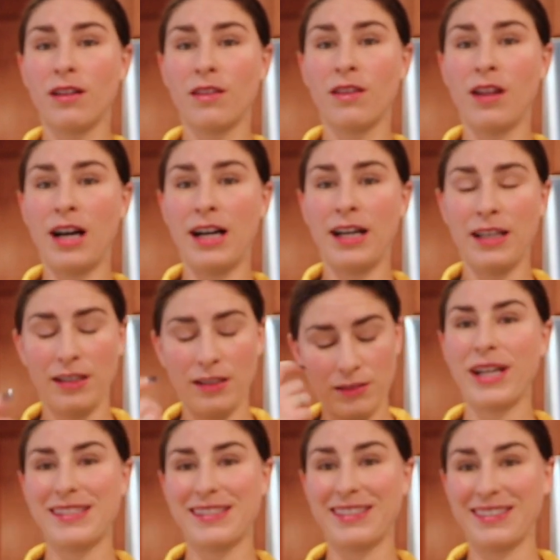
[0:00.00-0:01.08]
lye
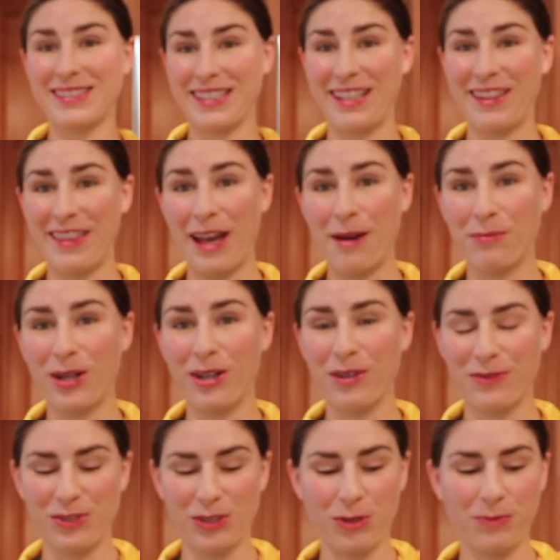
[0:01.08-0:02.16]
present in that bar
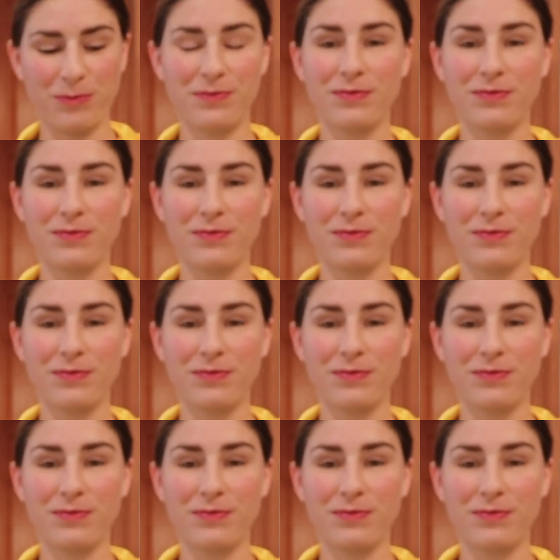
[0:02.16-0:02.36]
of soap,